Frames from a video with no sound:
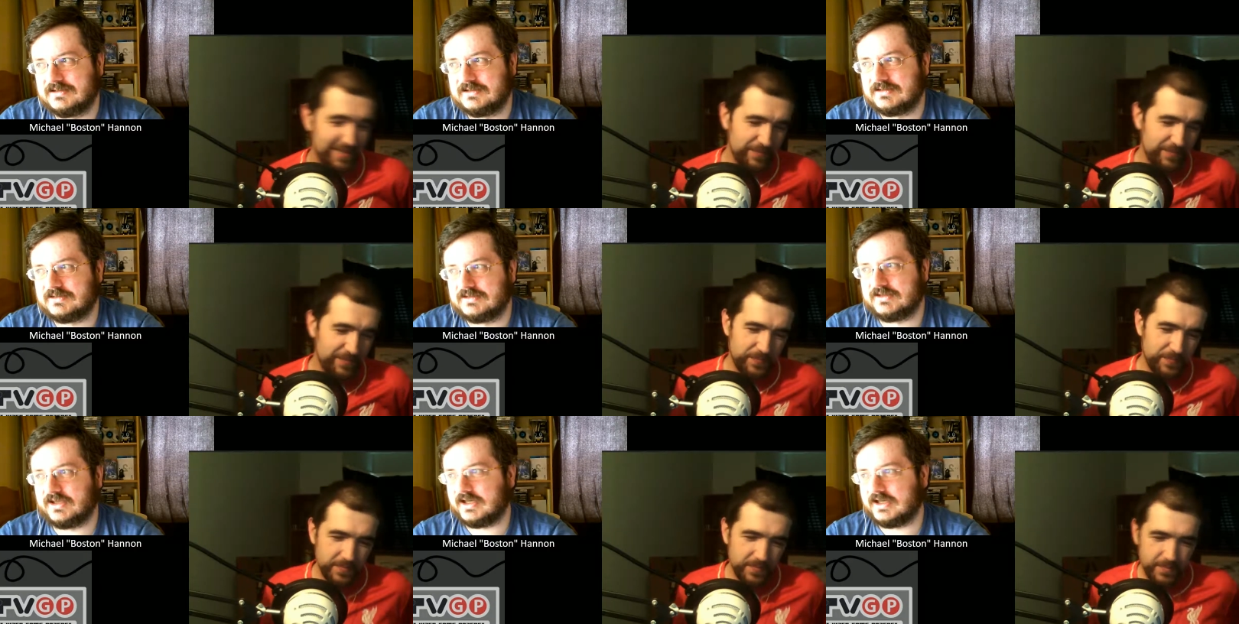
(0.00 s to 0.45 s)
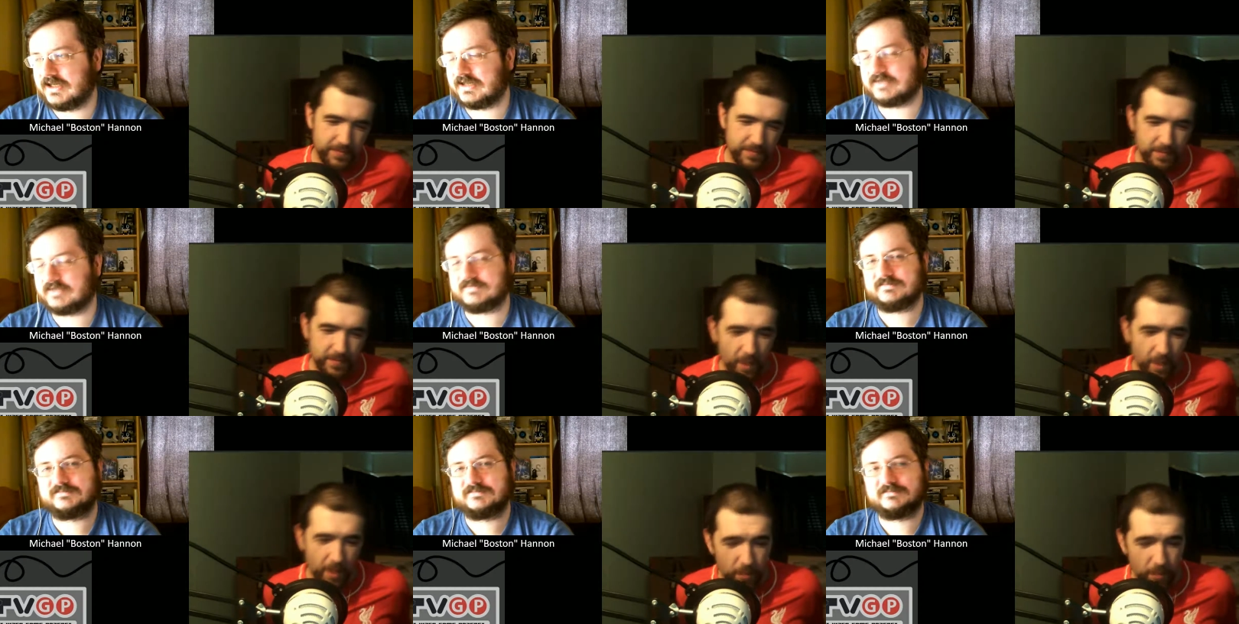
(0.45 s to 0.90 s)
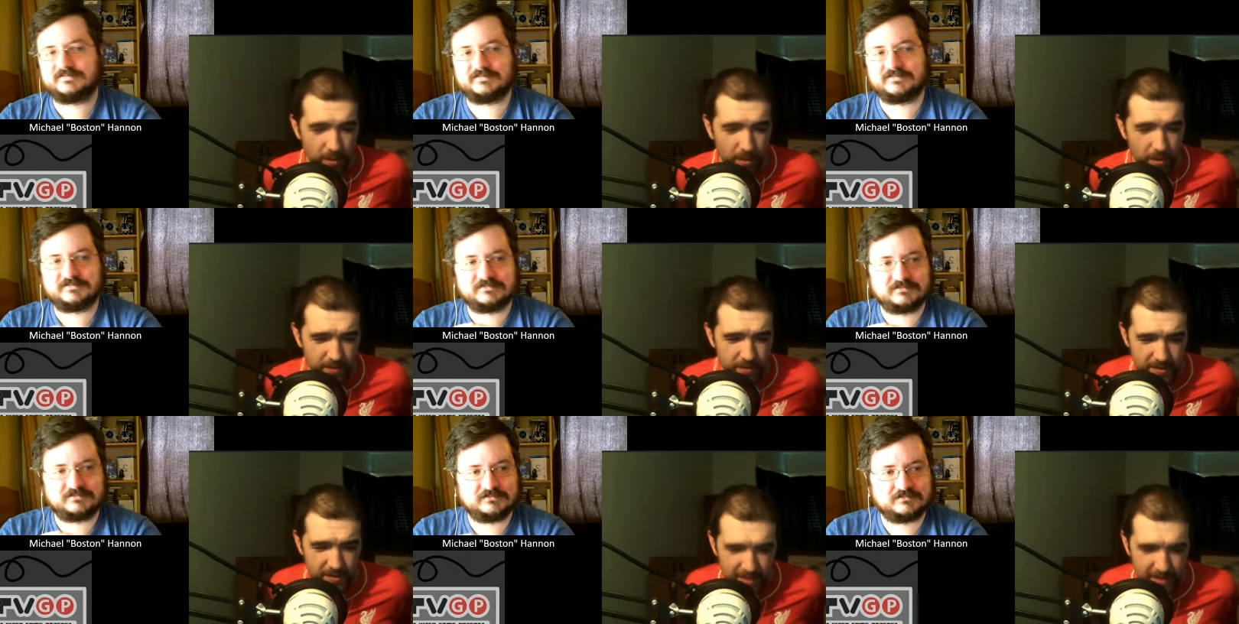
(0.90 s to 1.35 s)
Speaker 1: Yeah. But no,
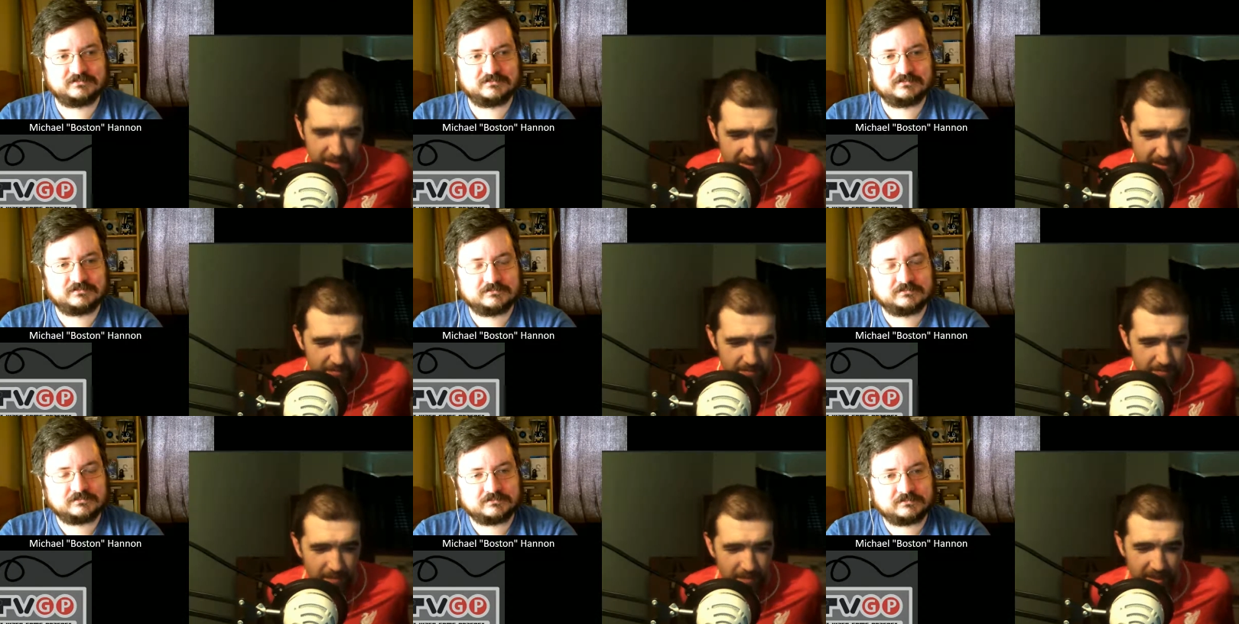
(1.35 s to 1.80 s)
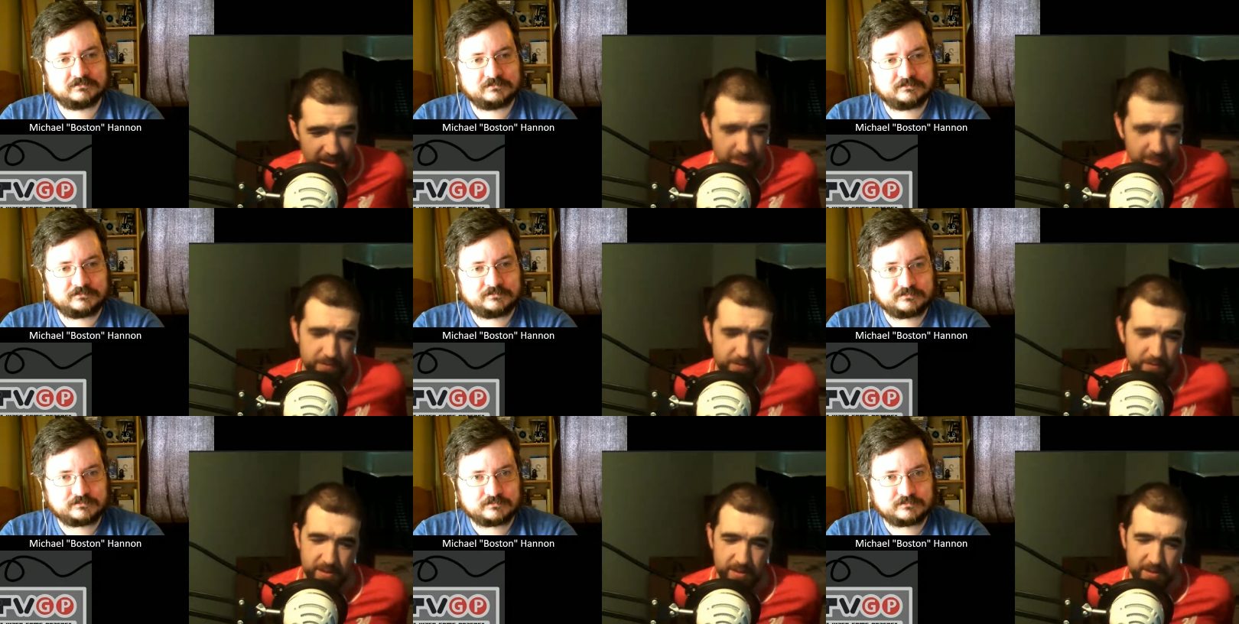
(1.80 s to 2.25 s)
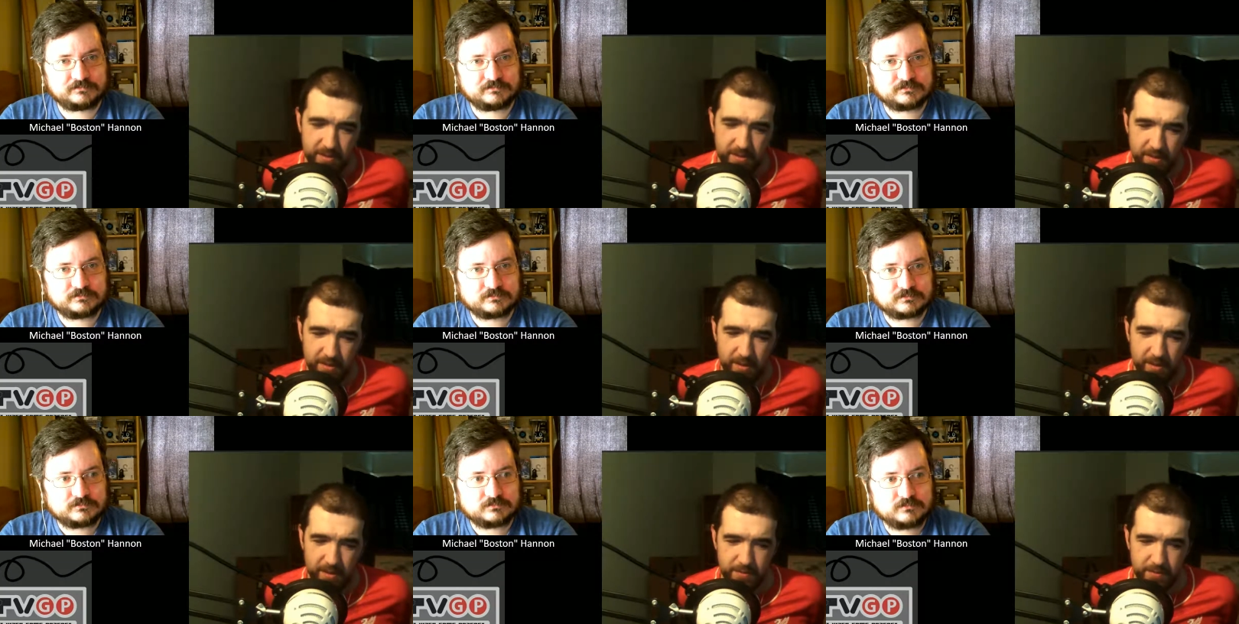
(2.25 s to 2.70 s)
the Mikey run yesterday, I was
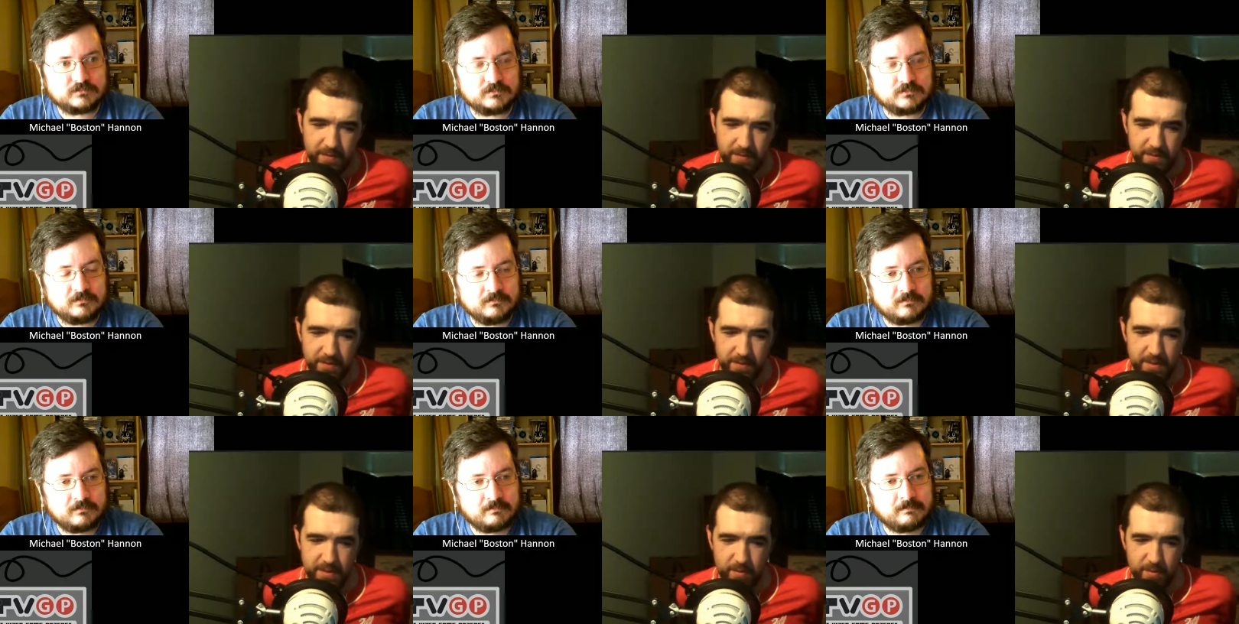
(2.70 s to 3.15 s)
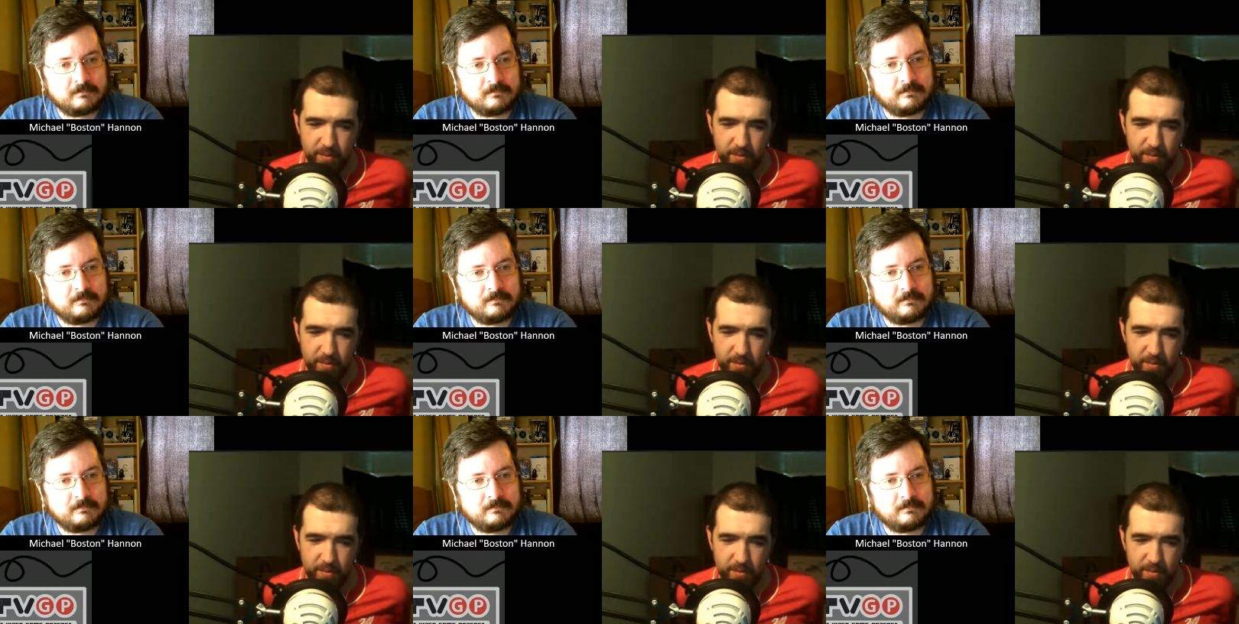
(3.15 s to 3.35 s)
very surprised